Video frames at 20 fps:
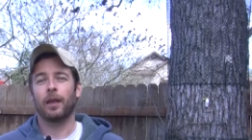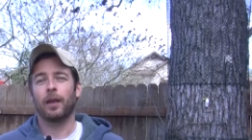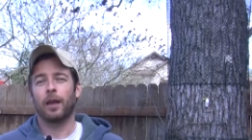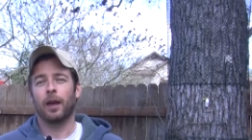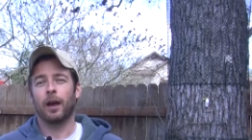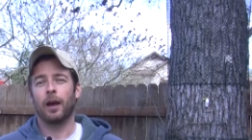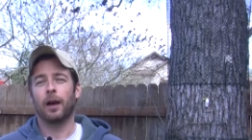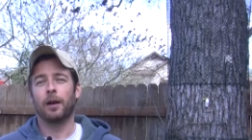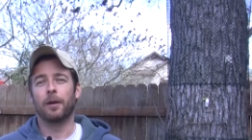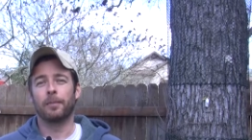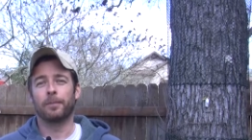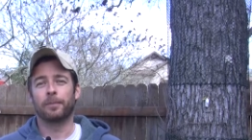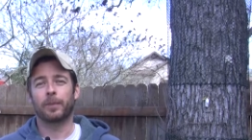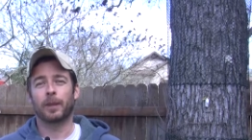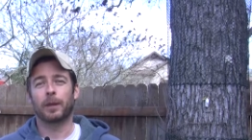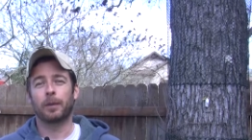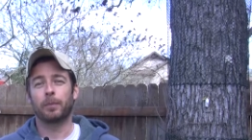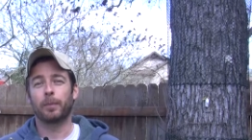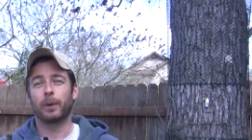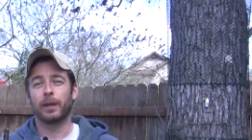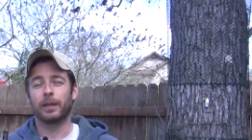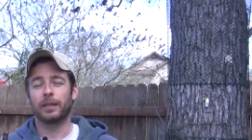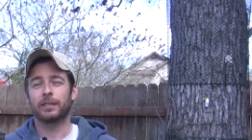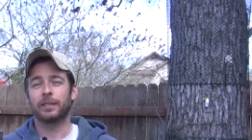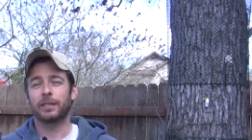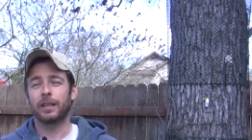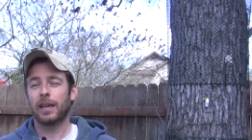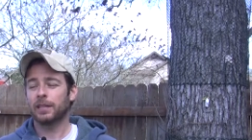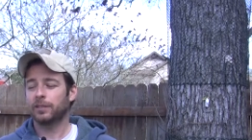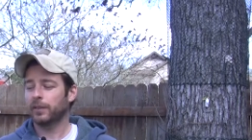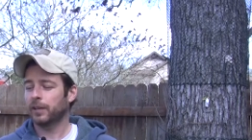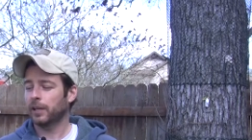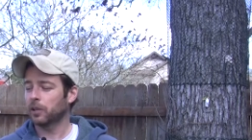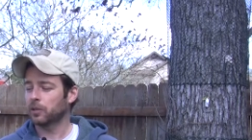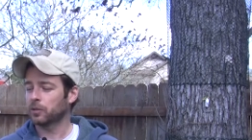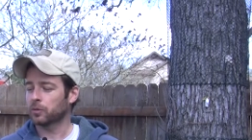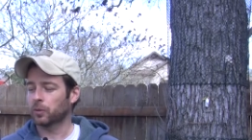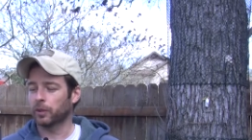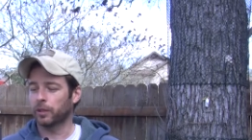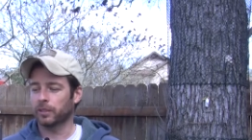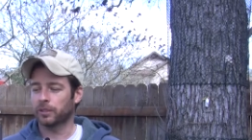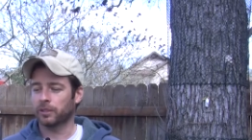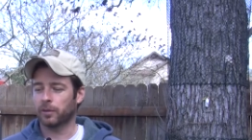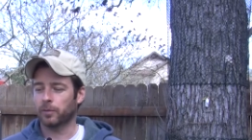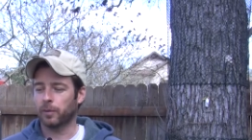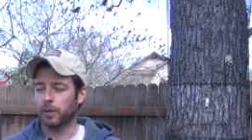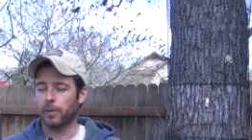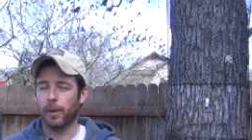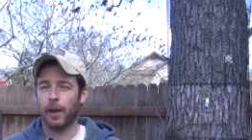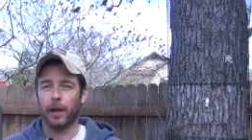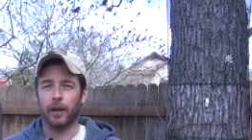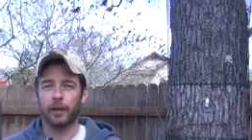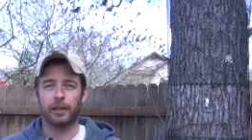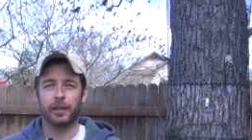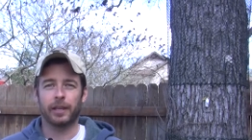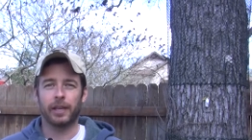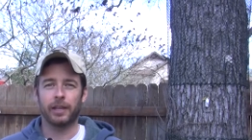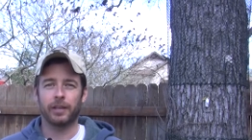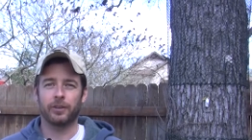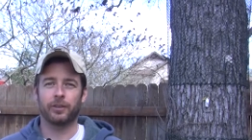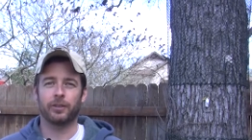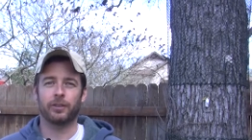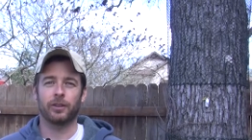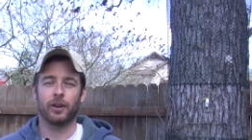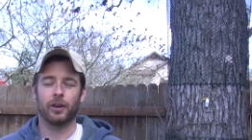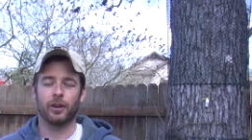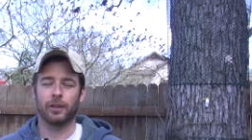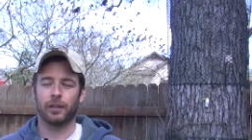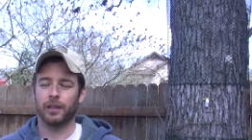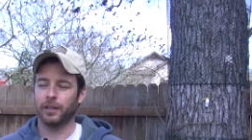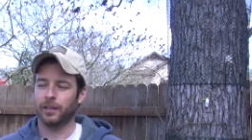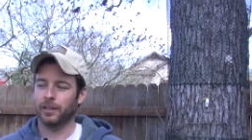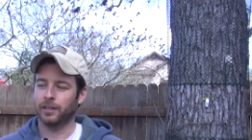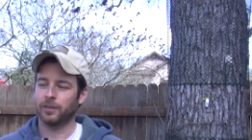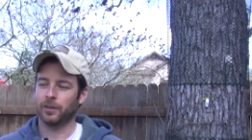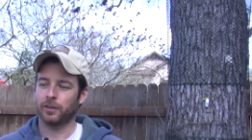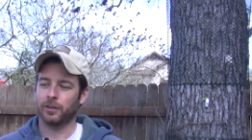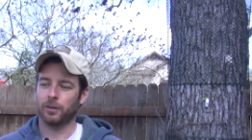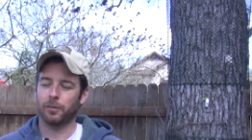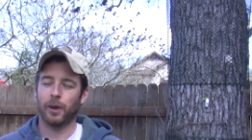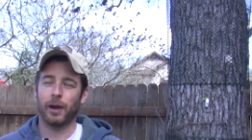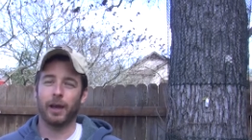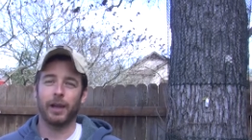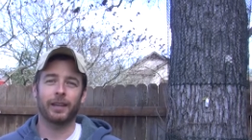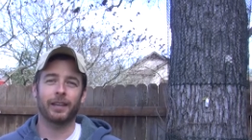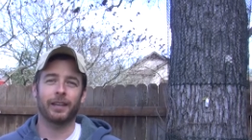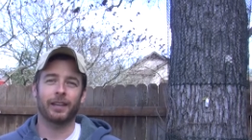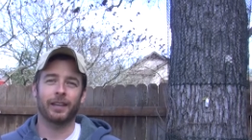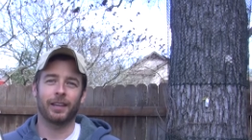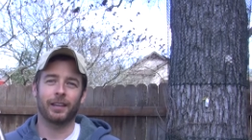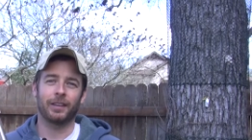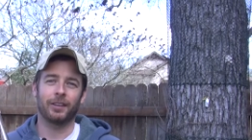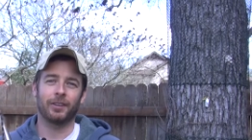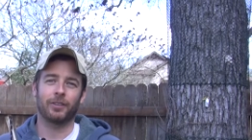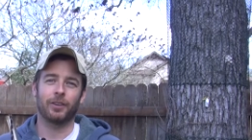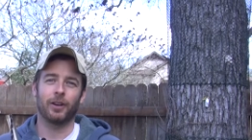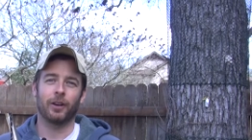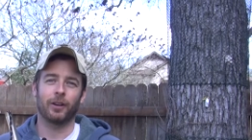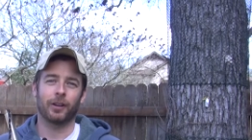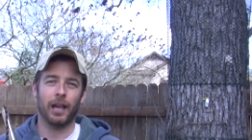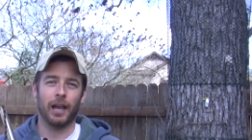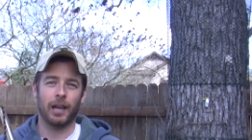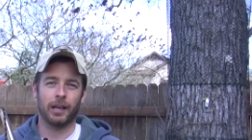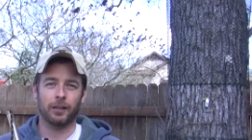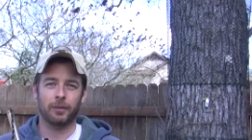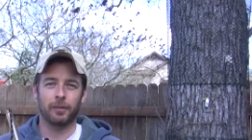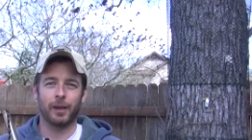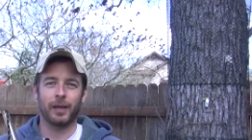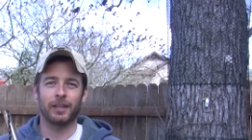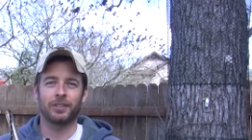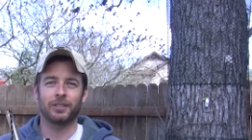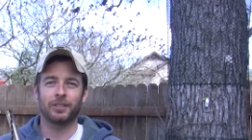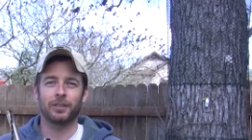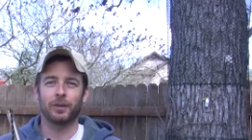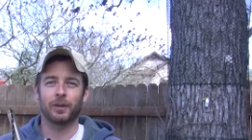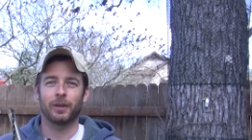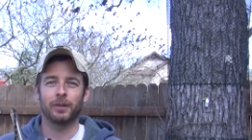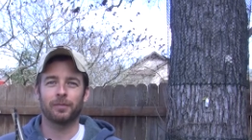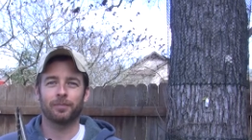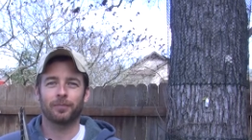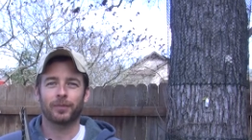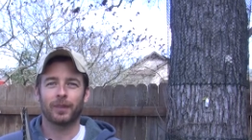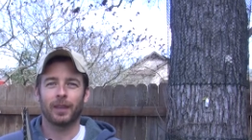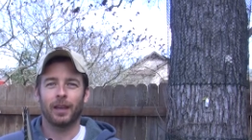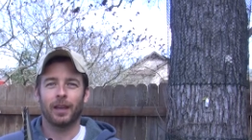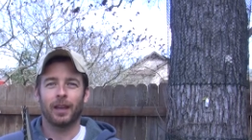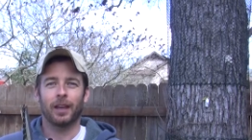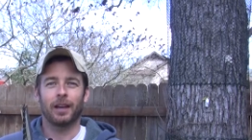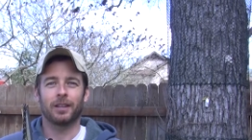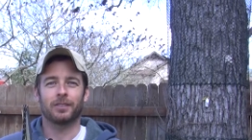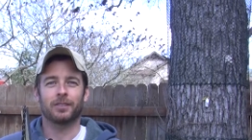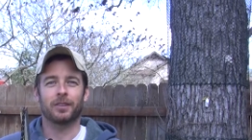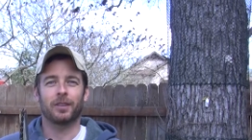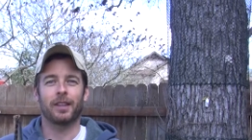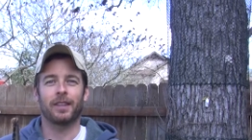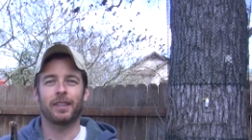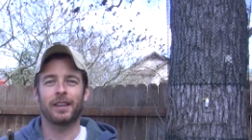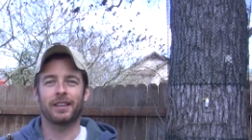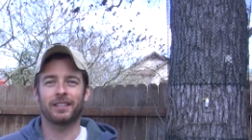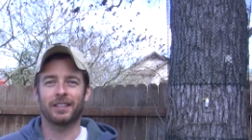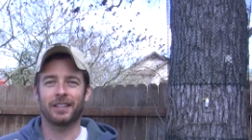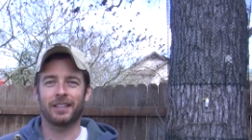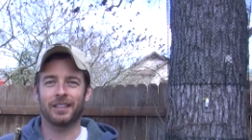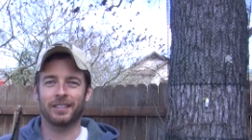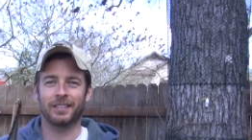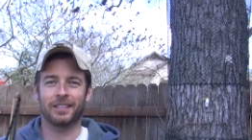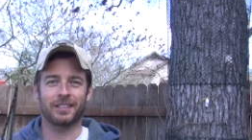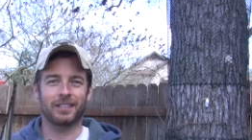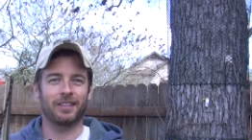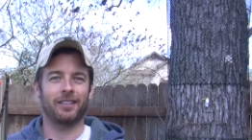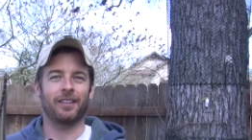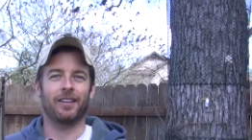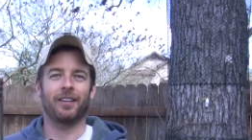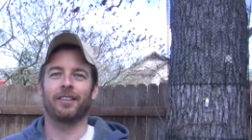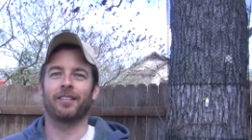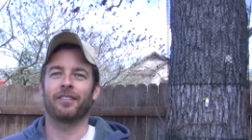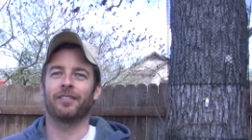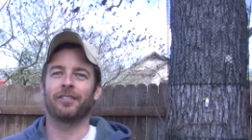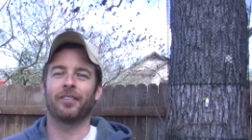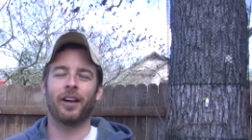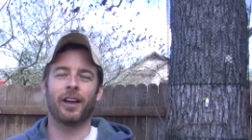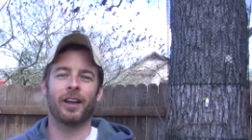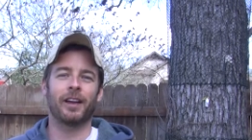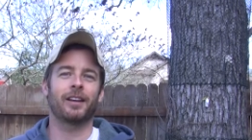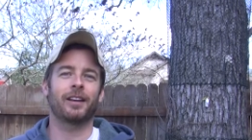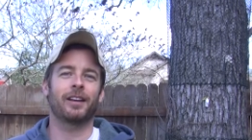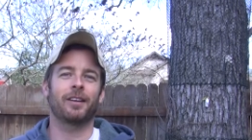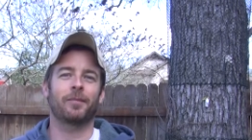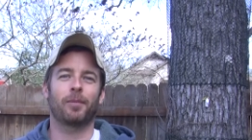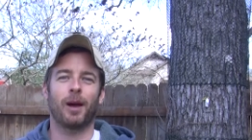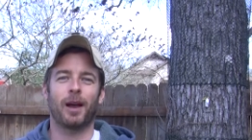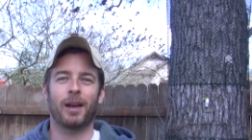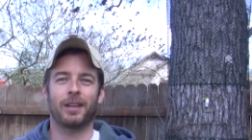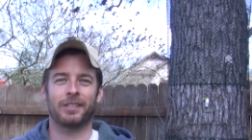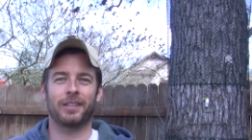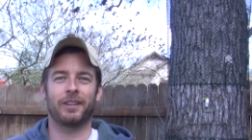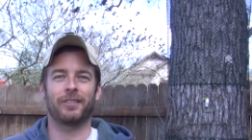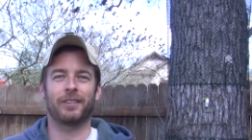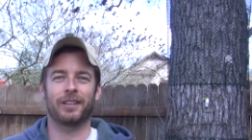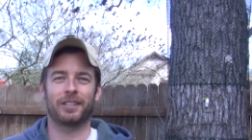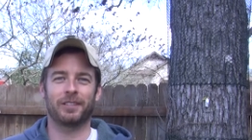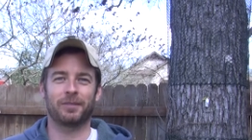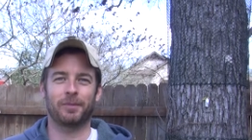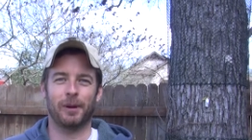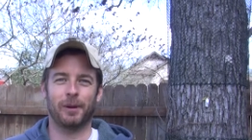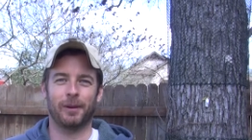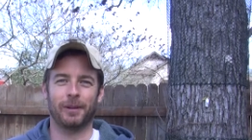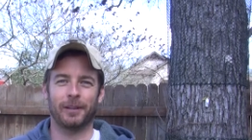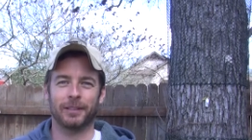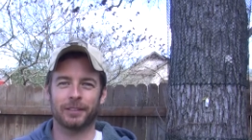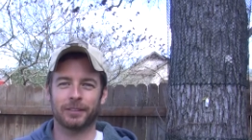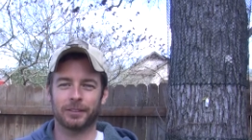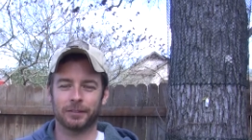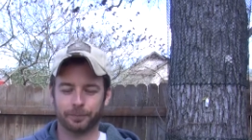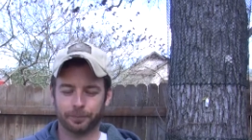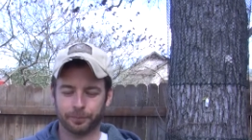But today's video is really just going to be about getting this on your bike and getting your dog acclimated to it, so that they see this as a fun, positive experience.